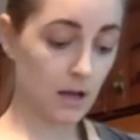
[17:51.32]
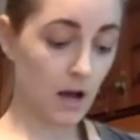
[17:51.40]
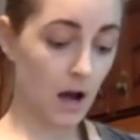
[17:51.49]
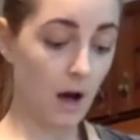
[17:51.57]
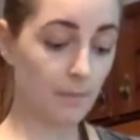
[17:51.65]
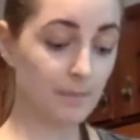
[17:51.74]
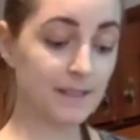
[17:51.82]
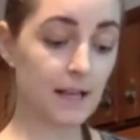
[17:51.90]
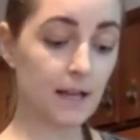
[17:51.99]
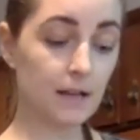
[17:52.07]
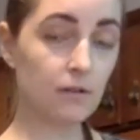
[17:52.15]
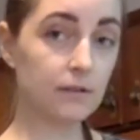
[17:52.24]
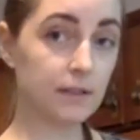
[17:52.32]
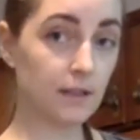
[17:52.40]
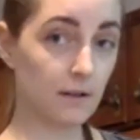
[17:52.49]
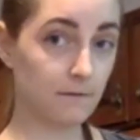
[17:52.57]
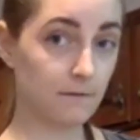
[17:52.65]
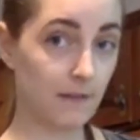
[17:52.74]
upcycled
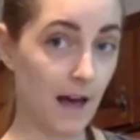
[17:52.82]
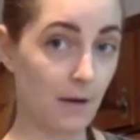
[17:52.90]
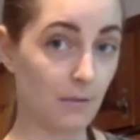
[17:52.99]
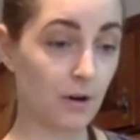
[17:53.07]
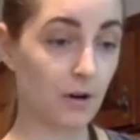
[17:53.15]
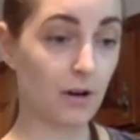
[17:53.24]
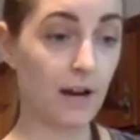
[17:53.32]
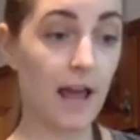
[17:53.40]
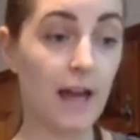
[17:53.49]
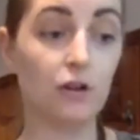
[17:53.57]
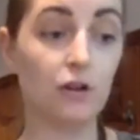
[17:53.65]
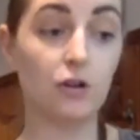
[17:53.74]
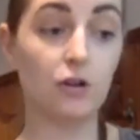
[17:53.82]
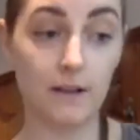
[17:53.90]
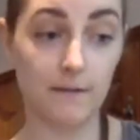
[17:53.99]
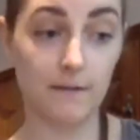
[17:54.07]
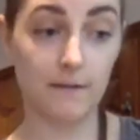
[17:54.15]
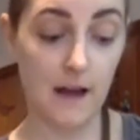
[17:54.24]
sunflower, and our
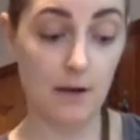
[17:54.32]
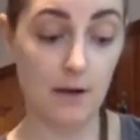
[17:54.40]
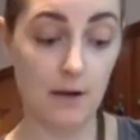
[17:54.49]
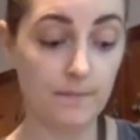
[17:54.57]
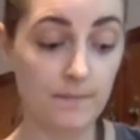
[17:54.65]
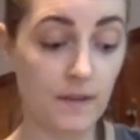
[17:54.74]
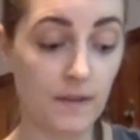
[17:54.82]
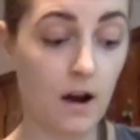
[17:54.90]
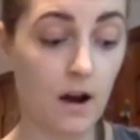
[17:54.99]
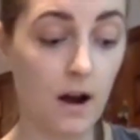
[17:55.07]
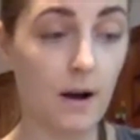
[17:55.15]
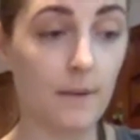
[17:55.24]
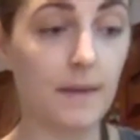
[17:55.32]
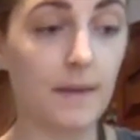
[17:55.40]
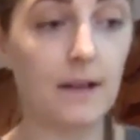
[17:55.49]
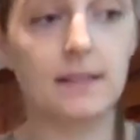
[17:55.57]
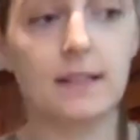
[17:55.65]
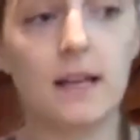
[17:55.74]
Cricut flour.
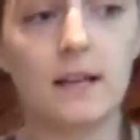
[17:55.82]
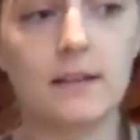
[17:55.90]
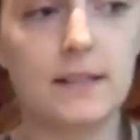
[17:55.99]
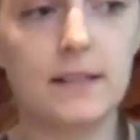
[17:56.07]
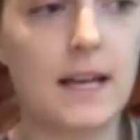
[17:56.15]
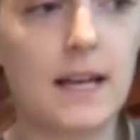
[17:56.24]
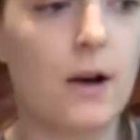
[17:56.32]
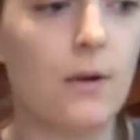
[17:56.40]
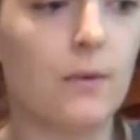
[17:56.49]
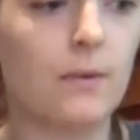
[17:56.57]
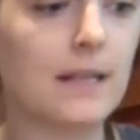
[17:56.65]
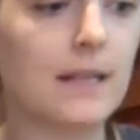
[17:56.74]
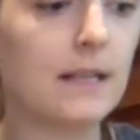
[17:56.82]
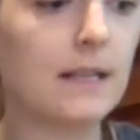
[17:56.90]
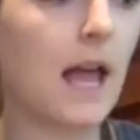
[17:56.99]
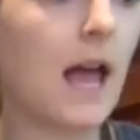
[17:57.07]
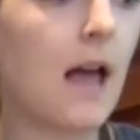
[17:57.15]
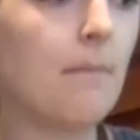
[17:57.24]
As I was saying, how
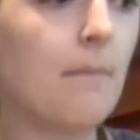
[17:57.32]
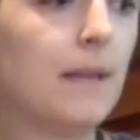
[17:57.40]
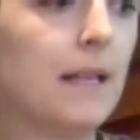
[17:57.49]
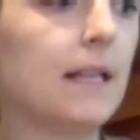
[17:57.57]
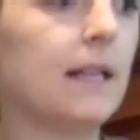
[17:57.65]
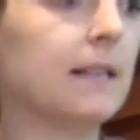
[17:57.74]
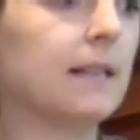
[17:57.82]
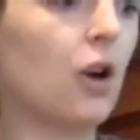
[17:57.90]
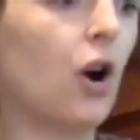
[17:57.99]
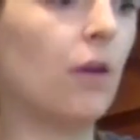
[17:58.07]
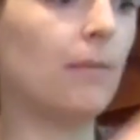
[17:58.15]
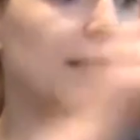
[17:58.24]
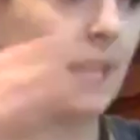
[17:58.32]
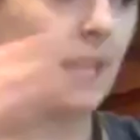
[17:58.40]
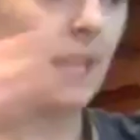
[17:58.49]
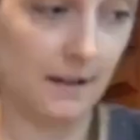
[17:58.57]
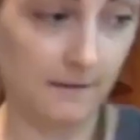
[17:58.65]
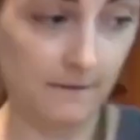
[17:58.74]
hemp is carbon
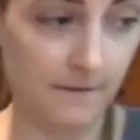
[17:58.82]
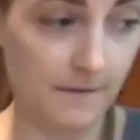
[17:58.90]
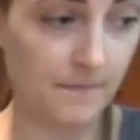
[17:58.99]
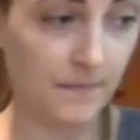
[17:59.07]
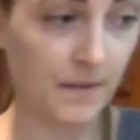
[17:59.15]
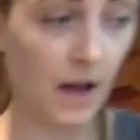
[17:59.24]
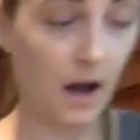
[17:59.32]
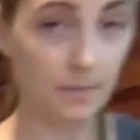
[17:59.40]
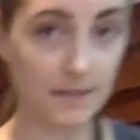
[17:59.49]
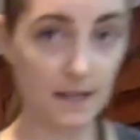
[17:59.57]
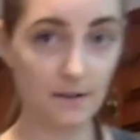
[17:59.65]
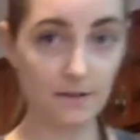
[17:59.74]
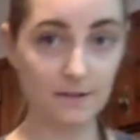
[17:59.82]
negative. Upcycled